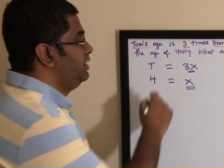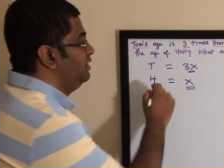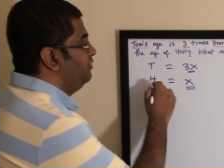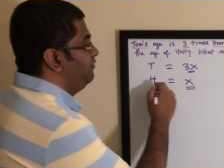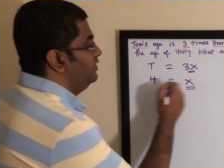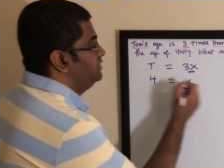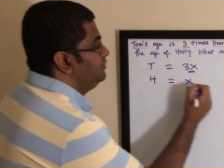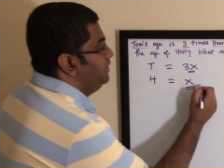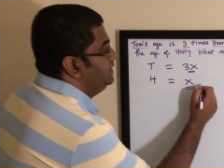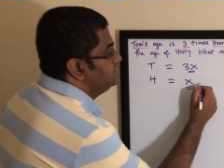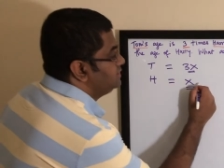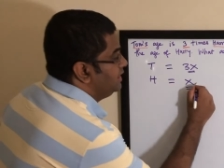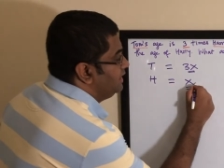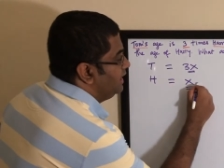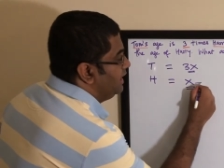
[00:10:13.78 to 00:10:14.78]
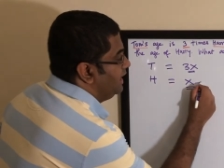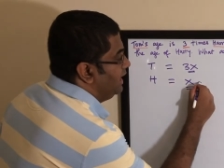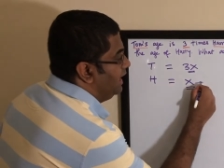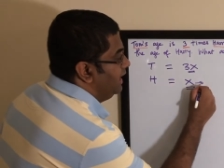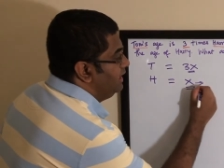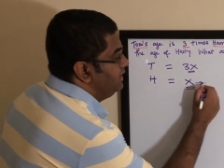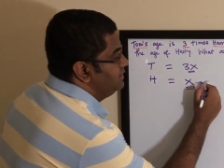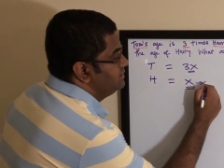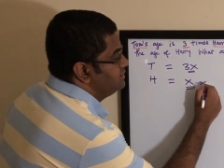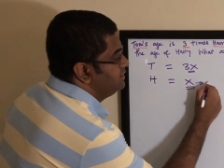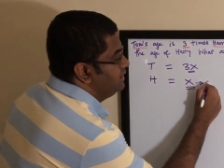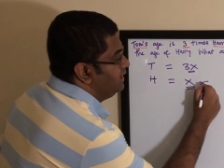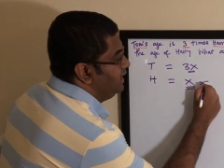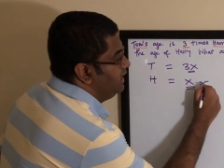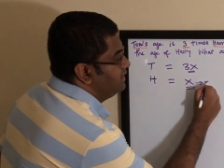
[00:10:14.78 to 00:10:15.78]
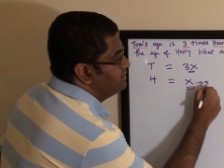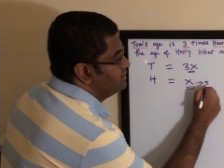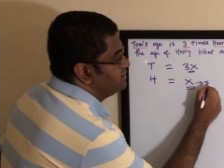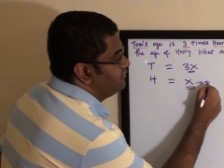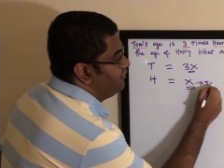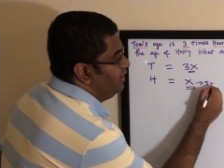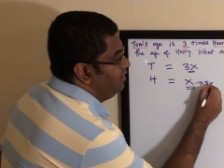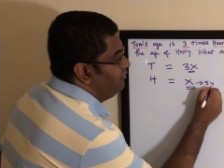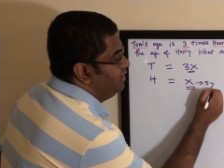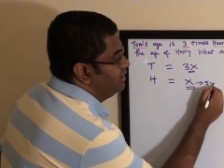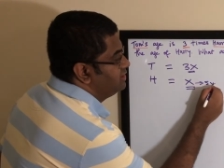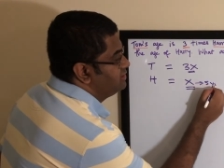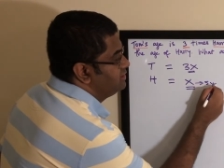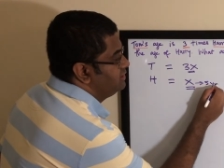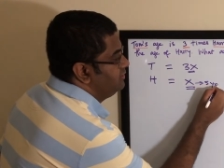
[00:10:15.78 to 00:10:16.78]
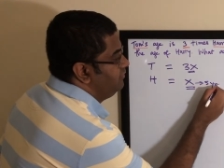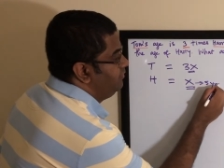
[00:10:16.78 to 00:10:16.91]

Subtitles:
which means that Harry's age is 5 years